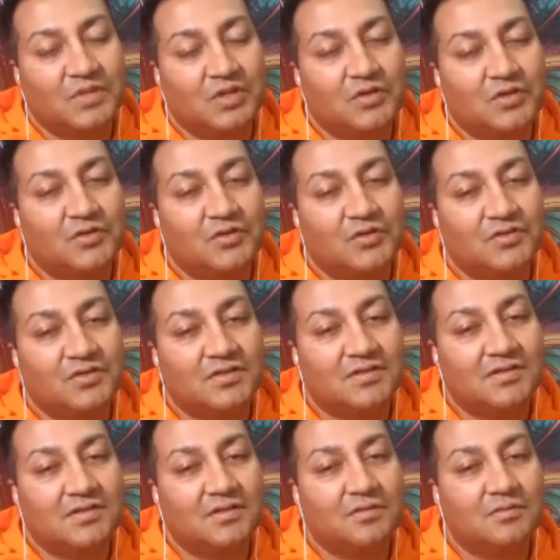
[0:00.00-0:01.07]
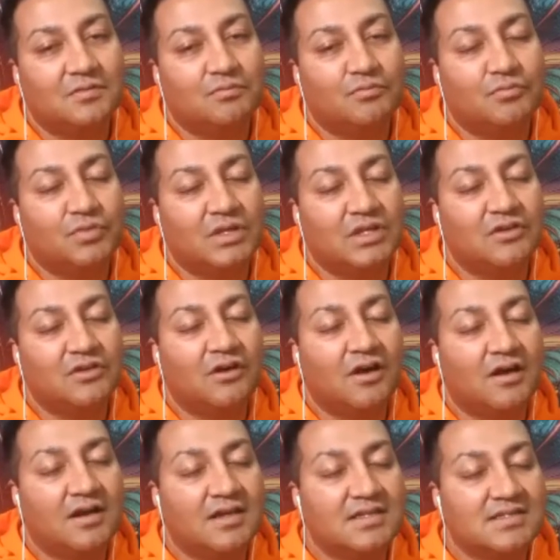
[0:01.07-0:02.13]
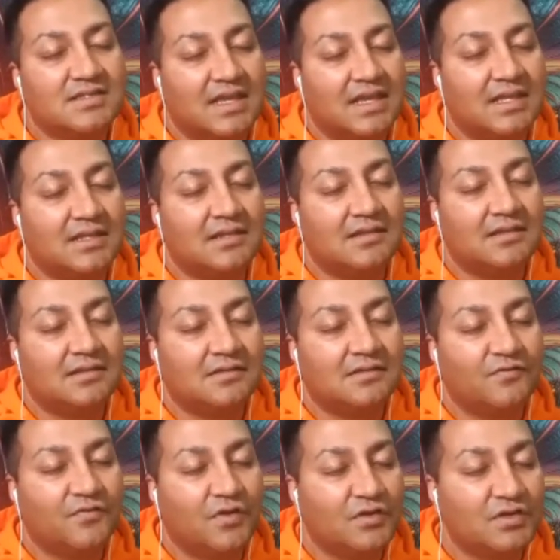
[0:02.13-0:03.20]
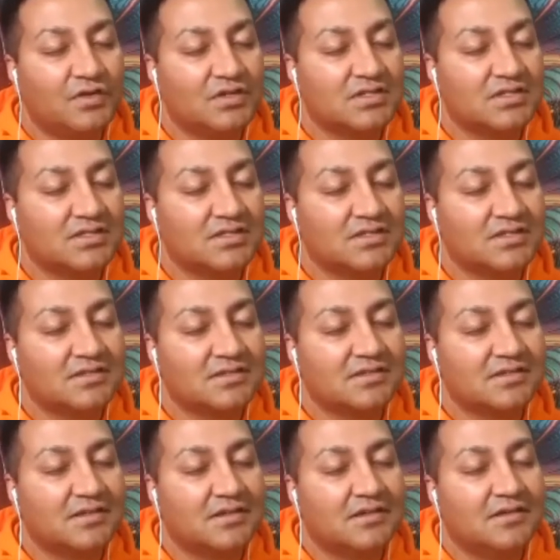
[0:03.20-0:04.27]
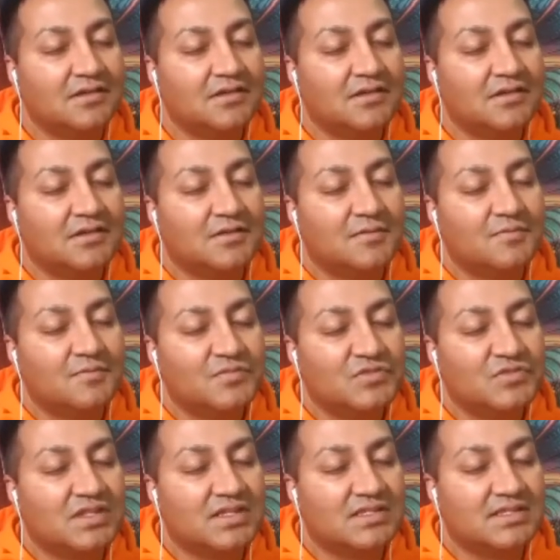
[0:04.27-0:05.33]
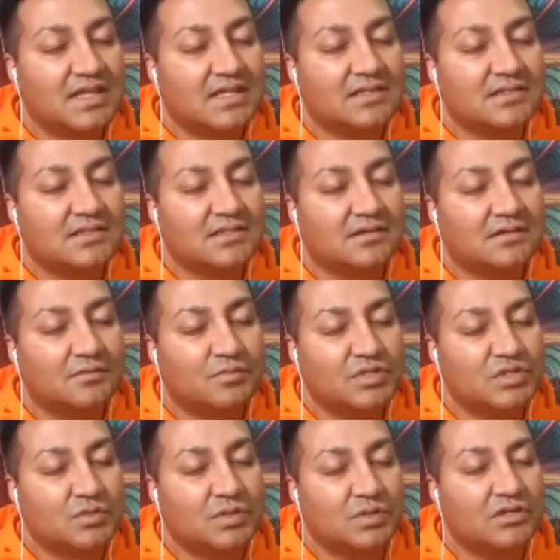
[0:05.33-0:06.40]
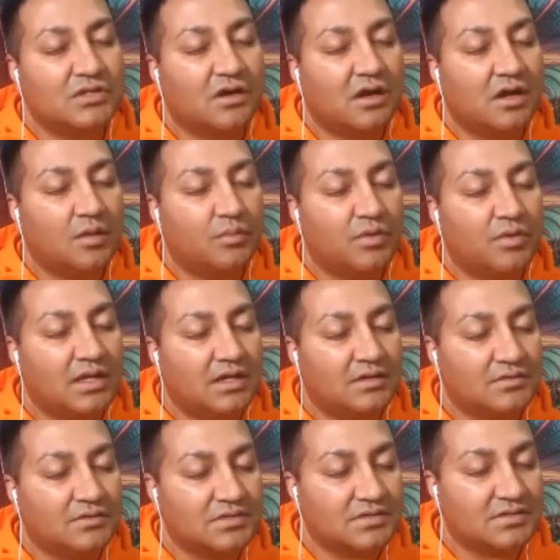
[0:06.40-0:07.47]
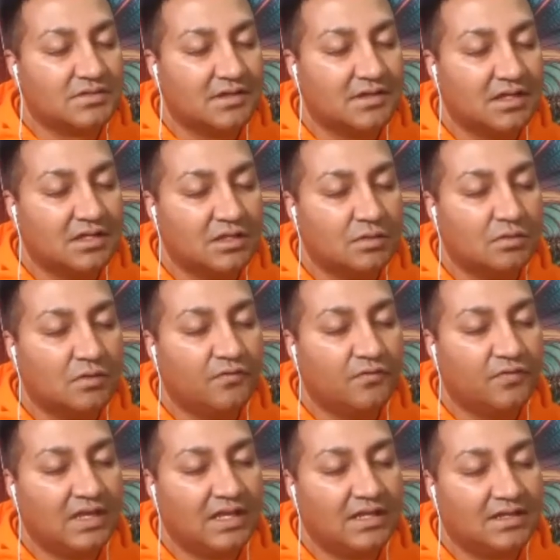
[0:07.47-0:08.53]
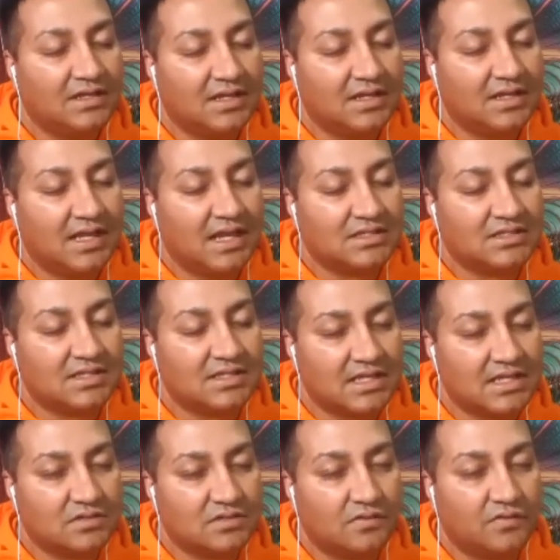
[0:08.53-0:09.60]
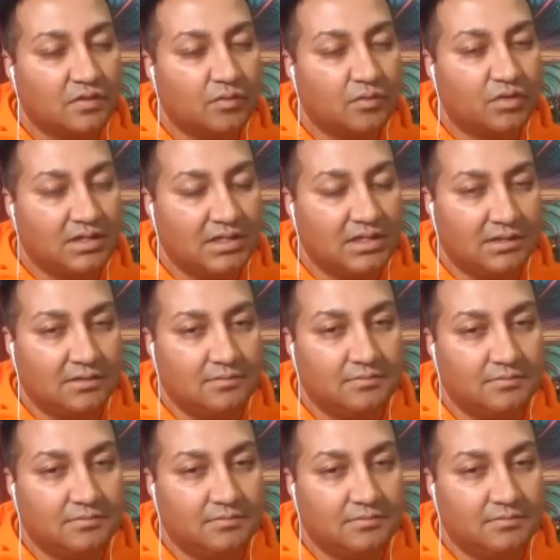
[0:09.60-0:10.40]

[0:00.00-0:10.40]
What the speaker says: Good. Bring your eyes in, focus to the center between your eyebrows. You will feel it connect to the center of your brain,